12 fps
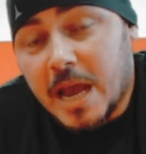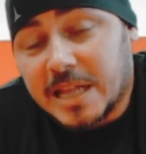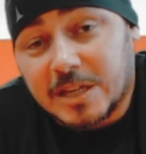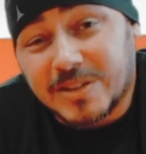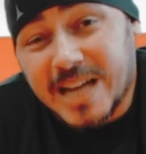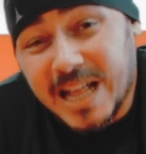
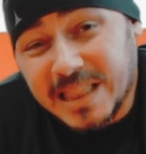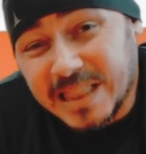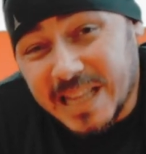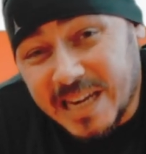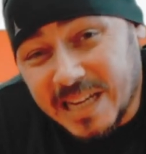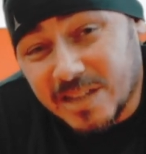and they're not
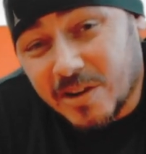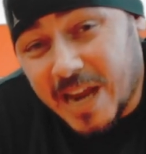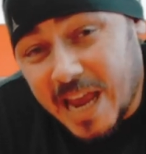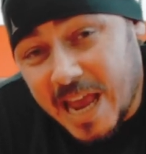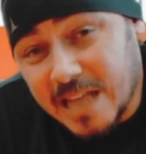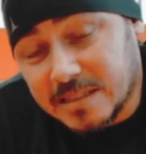letting their
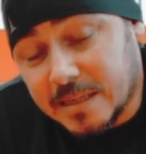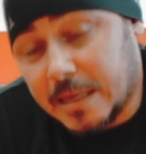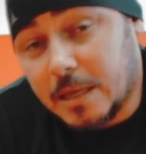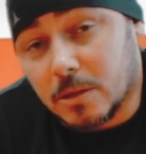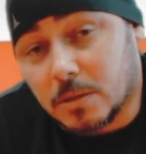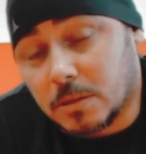hands
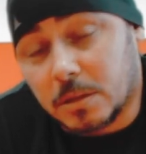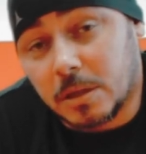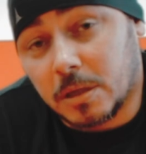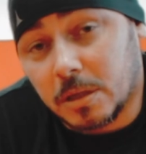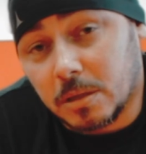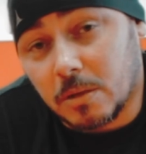heal
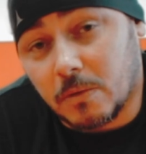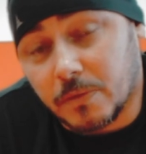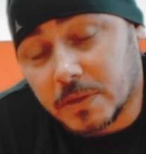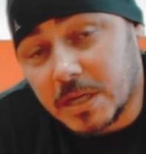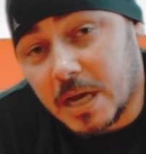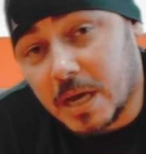
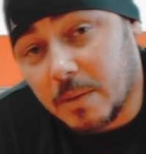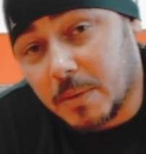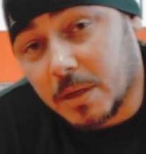over time.